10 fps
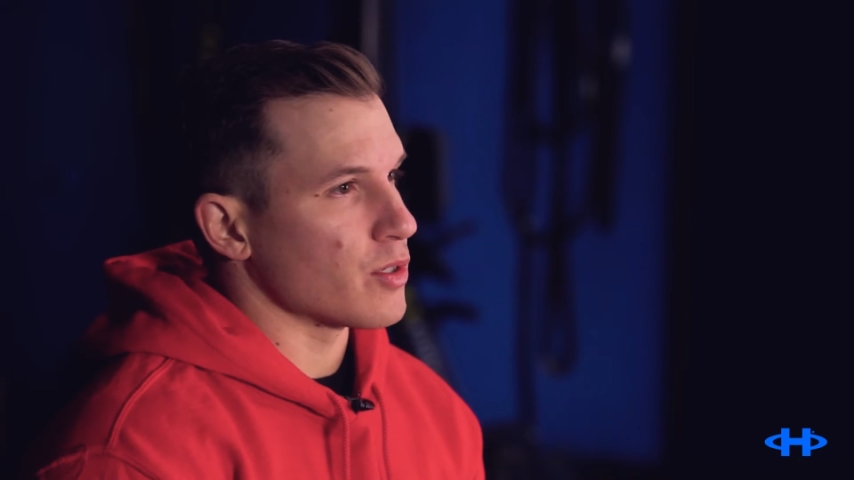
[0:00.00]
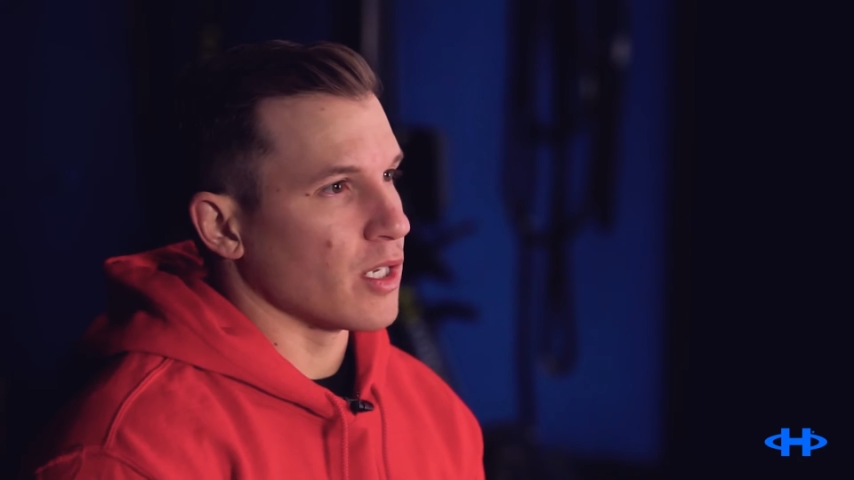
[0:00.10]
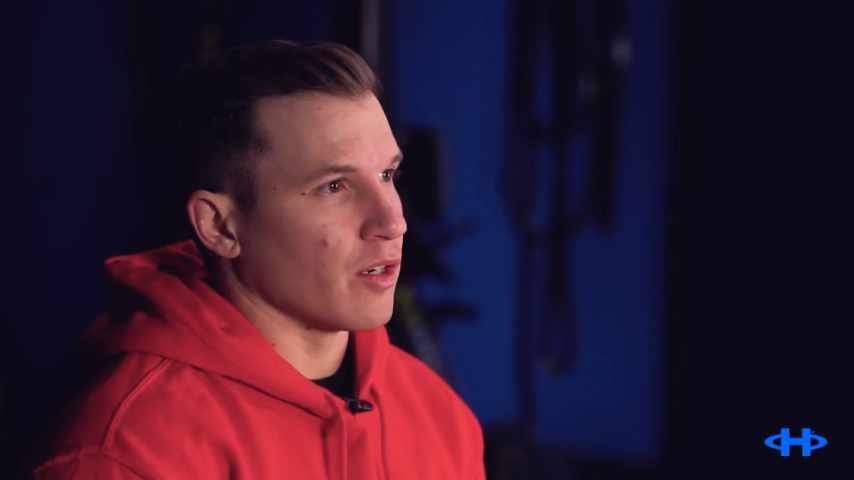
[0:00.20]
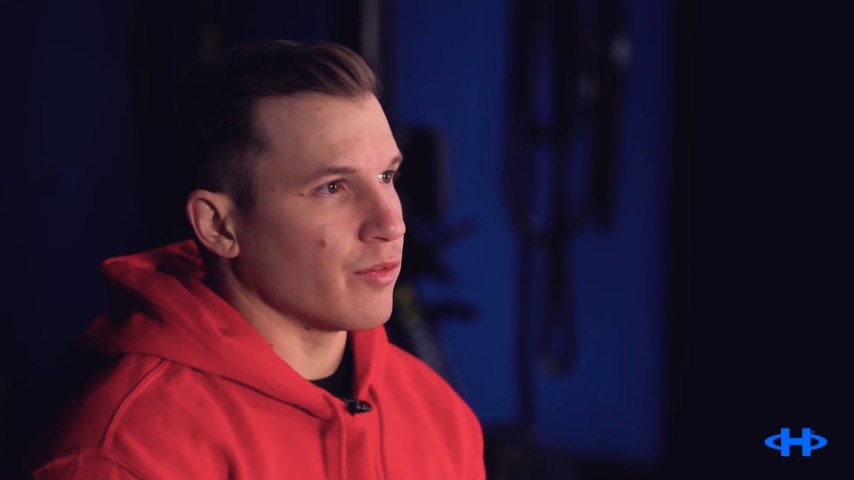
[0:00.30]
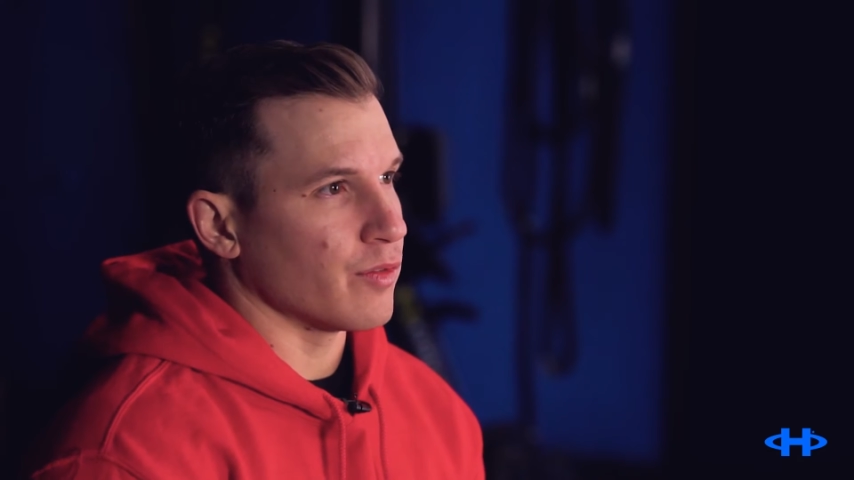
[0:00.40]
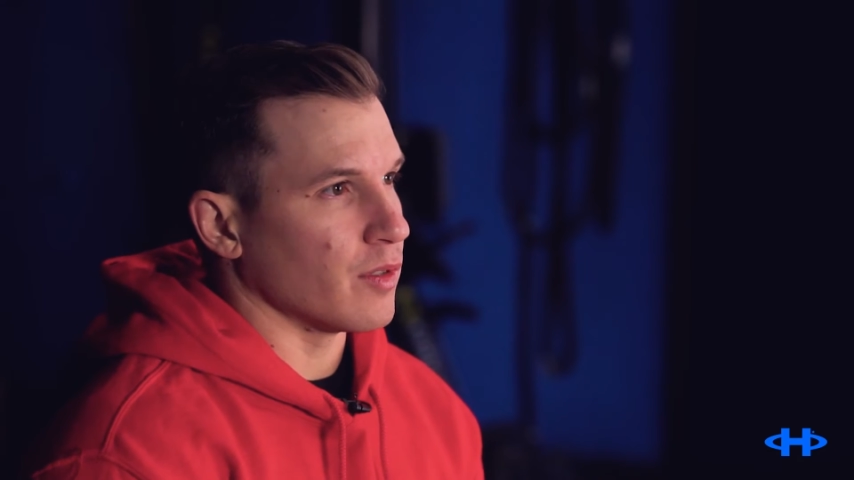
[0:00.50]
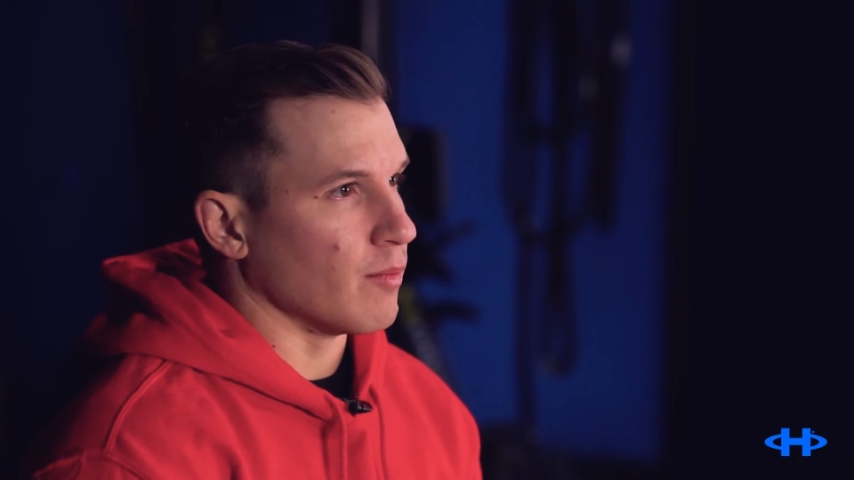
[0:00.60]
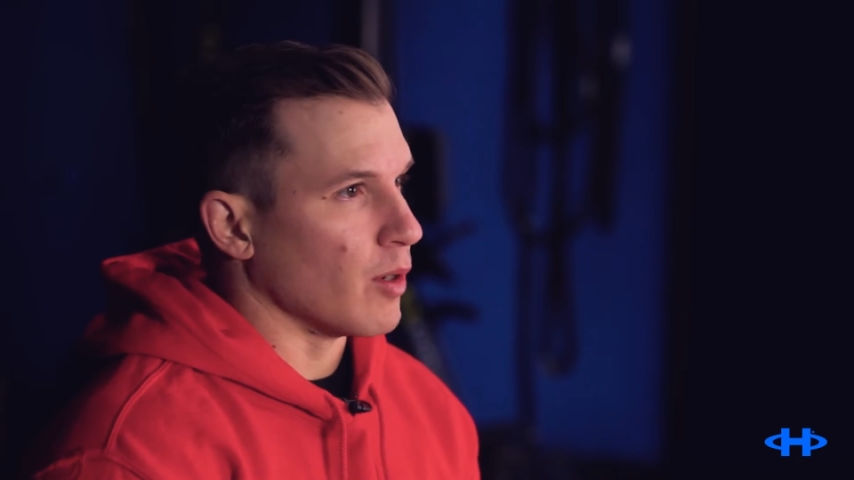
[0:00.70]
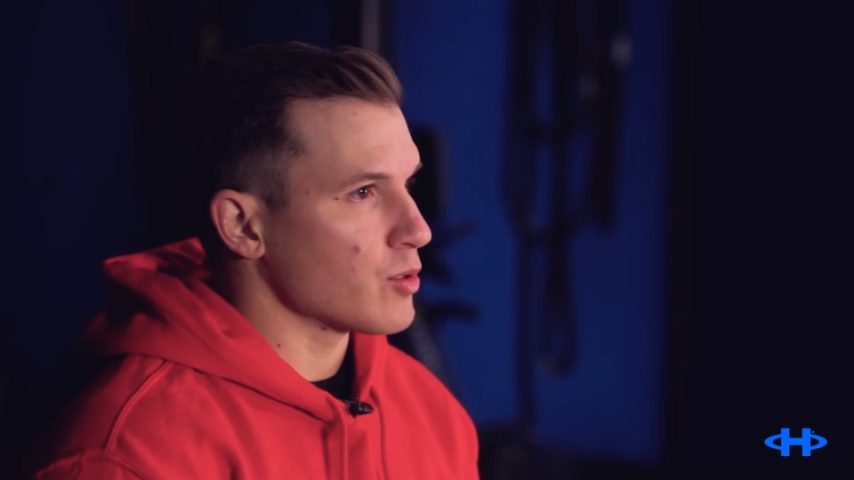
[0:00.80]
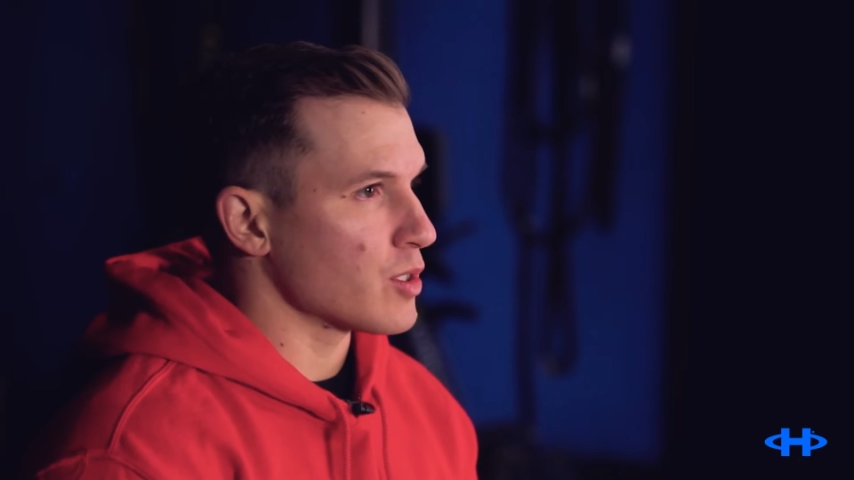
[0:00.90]
yourself
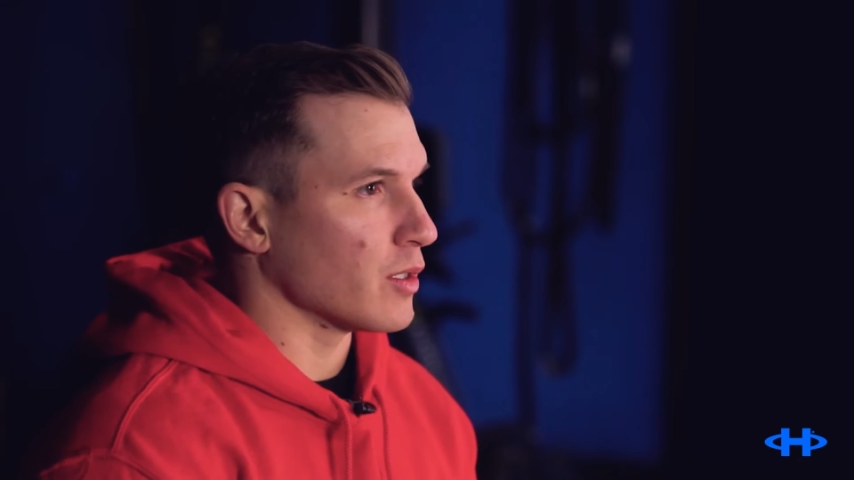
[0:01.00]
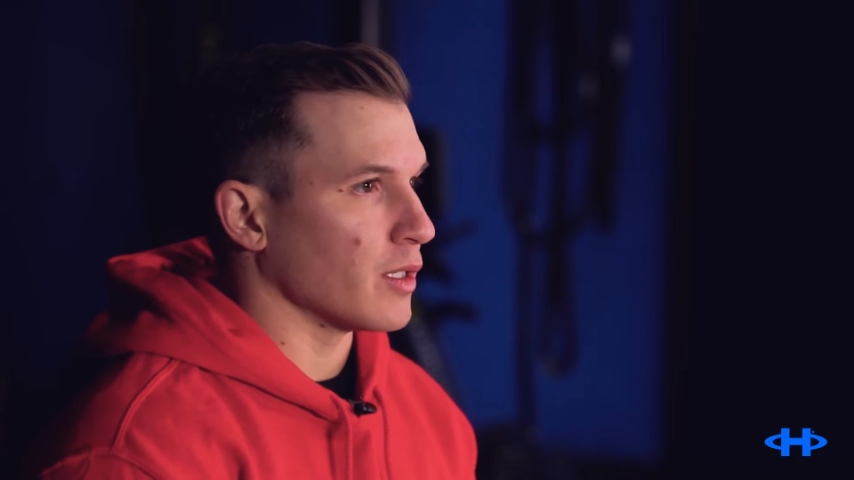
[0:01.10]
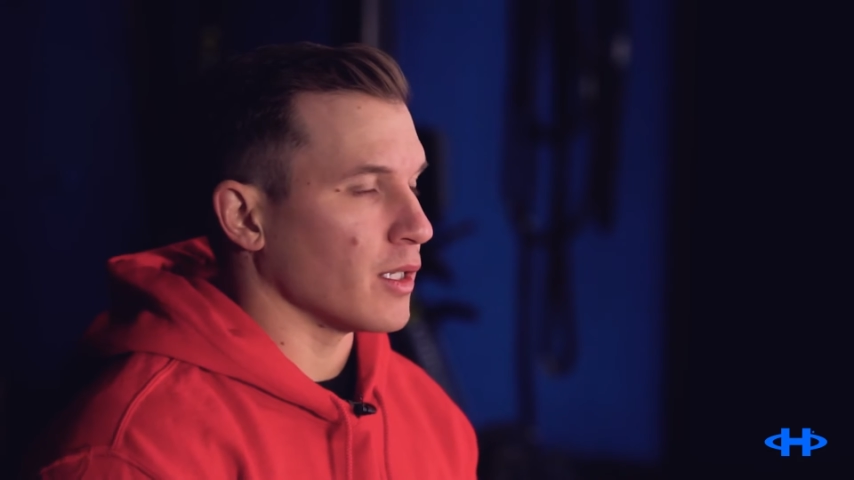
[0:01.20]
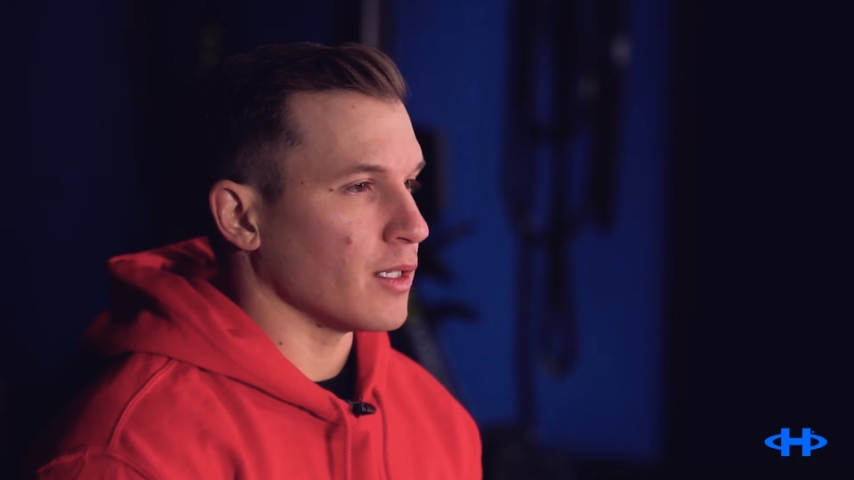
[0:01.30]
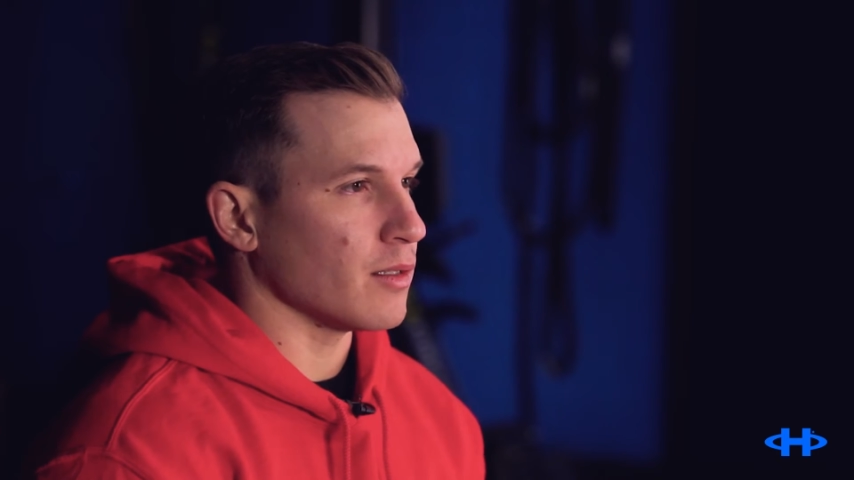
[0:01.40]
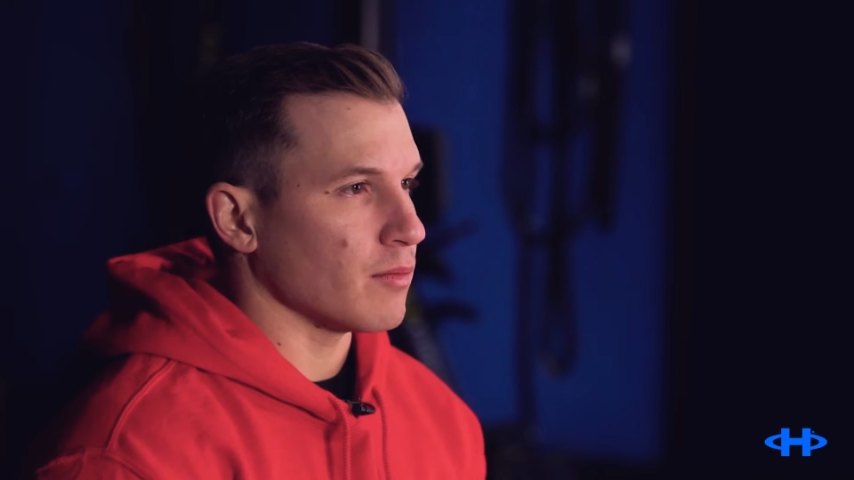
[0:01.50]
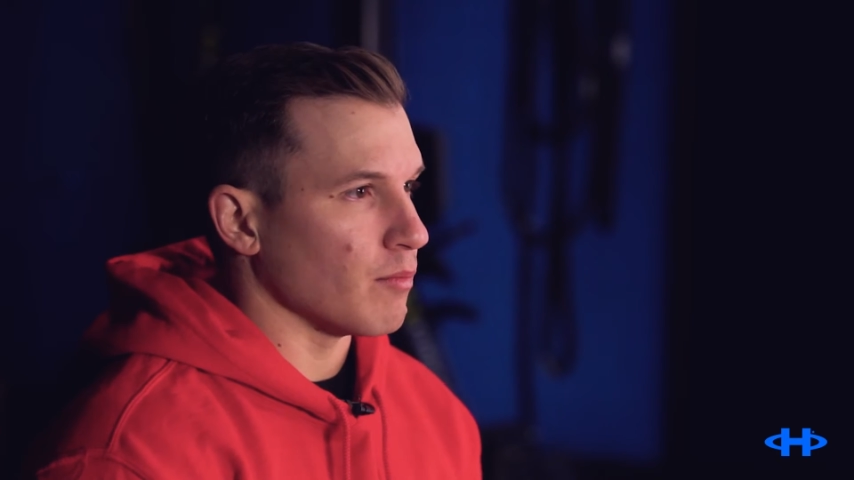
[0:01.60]
emotionally,